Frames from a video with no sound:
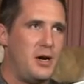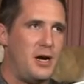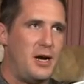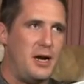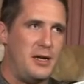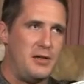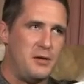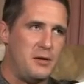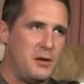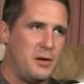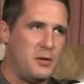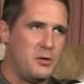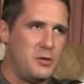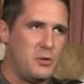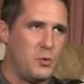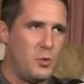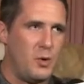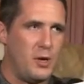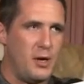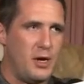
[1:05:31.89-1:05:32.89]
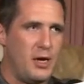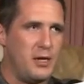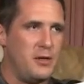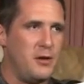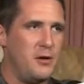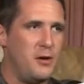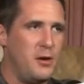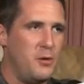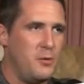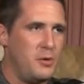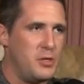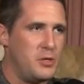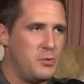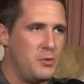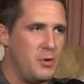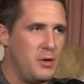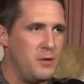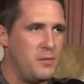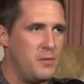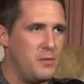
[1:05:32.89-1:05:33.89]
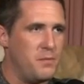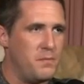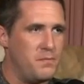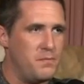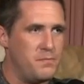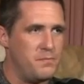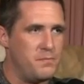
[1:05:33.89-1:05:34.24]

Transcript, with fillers: I don't know which one. I don't know which one.